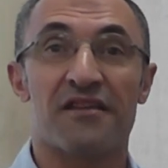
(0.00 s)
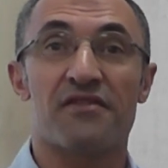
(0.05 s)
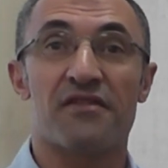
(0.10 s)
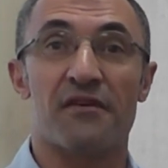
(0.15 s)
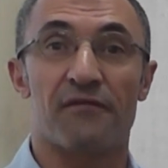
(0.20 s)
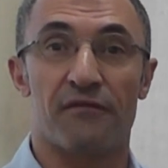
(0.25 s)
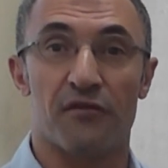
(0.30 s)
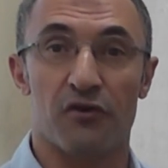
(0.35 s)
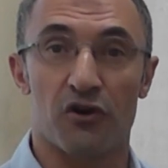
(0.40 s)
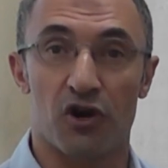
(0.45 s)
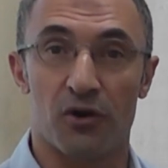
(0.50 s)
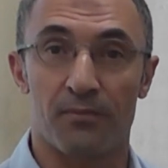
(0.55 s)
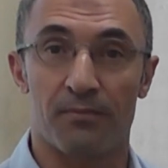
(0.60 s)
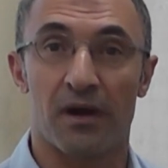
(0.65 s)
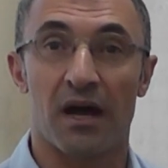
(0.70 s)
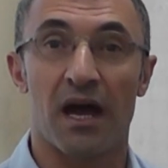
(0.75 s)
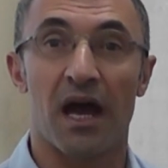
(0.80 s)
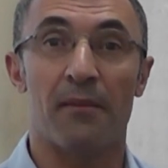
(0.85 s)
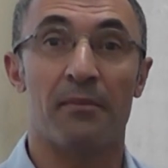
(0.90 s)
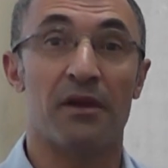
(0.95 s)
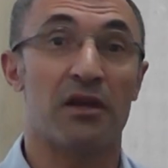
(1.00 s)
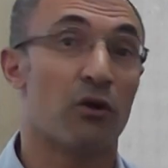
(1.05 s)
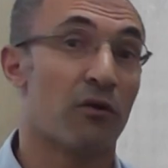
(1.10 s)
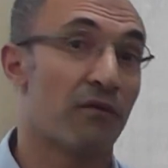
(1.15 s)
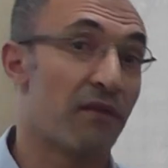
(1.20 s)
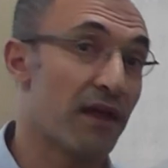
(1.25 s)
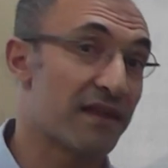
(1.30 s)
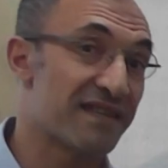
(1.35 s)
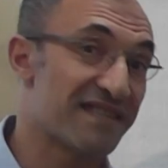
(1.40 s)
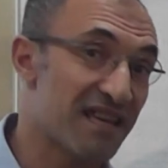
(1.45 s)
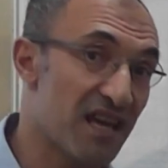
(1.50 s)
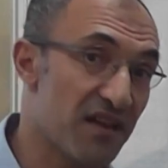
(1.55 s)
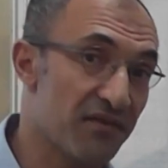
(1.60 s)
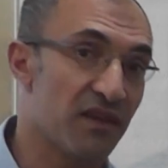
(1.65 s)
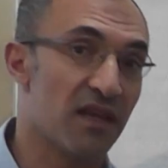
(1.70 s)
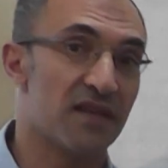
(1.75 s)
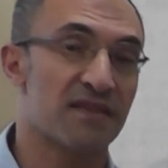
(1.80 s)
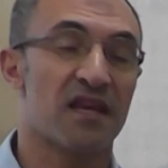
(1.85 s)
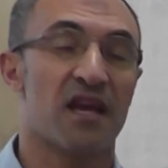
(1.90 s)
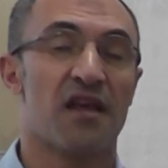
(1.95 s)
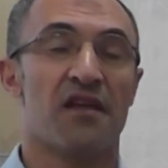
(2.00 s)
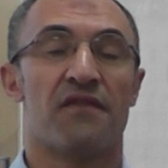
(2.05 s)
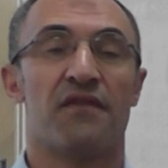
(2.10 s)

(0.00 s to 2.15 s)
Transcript: the verb, of the sentence